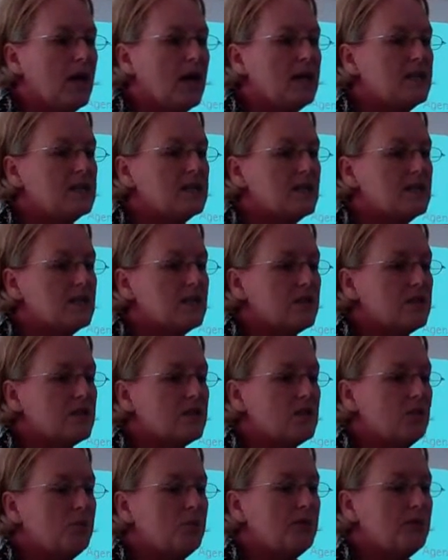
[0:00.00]
and under the
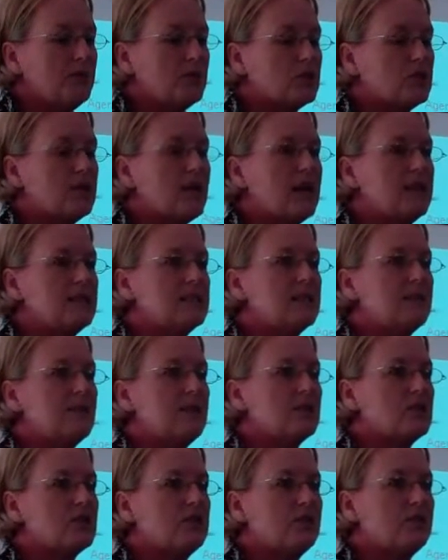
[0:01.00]
supervision and
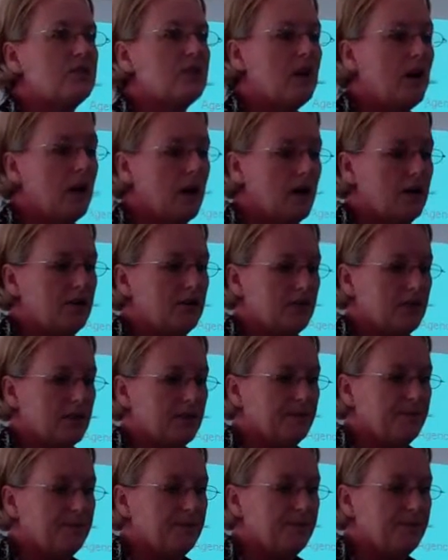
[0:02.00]
direction of the hirer.